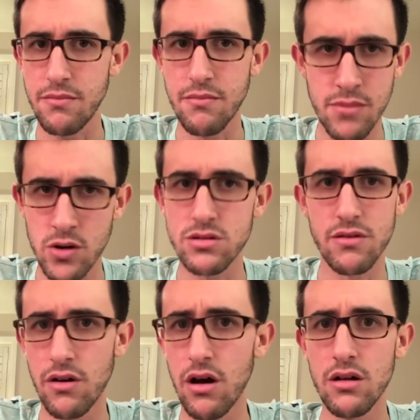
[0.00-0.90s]
it's less
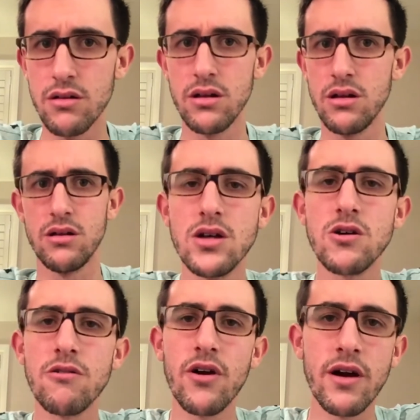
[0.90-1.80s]
than the legal limit of
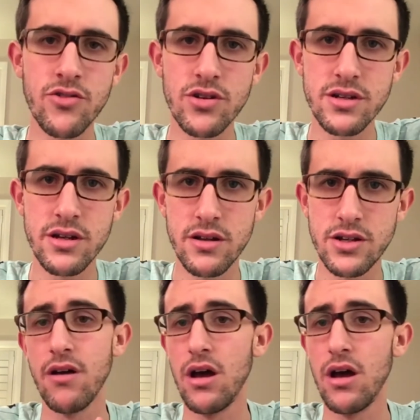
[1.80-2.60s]
0.3%.